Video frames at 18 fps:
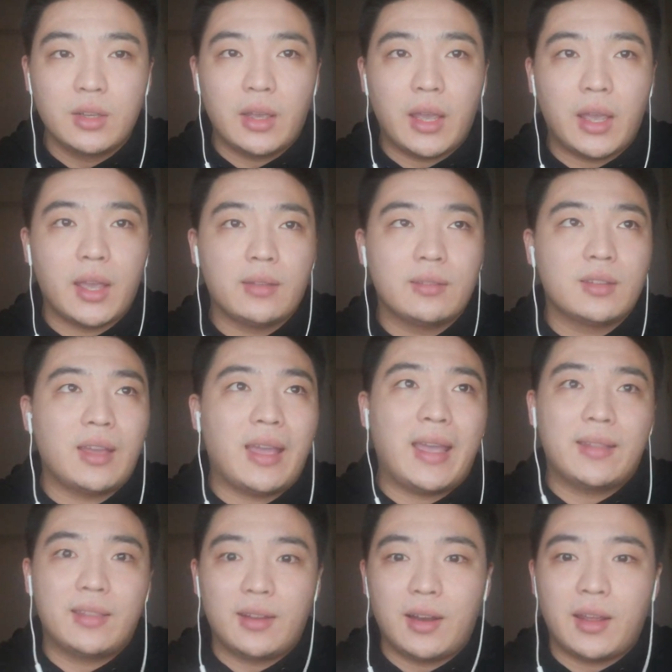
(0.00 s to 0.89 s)
and
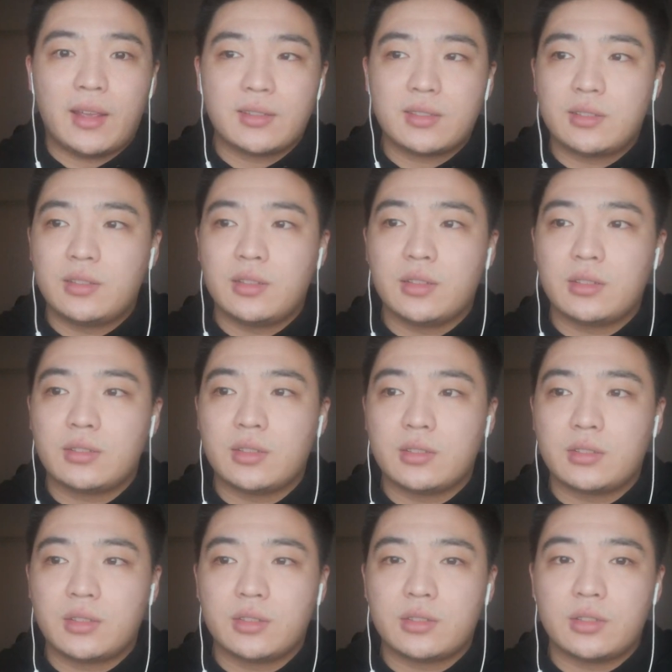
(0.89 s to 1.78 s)
analyze
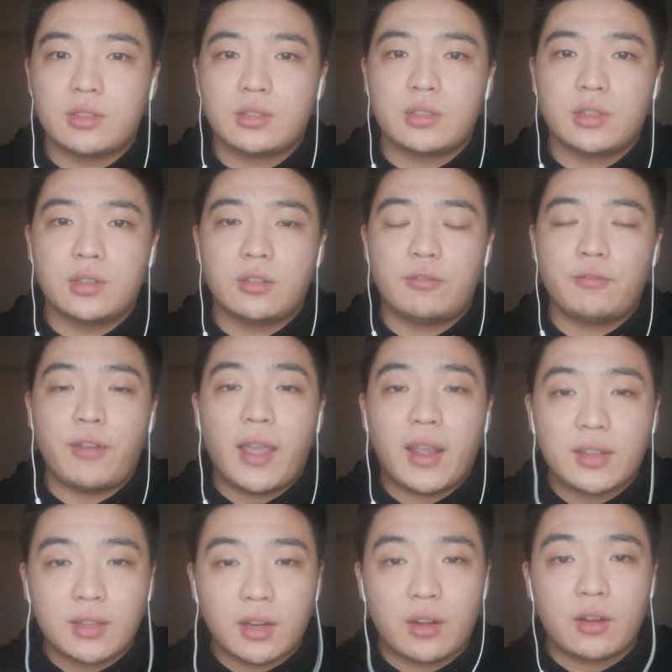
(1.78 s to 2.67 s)
the
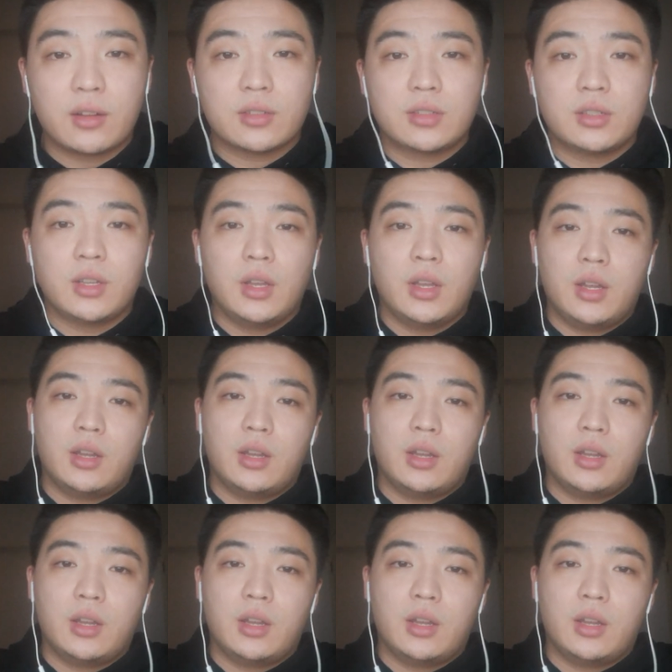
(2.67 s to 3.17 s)
factors,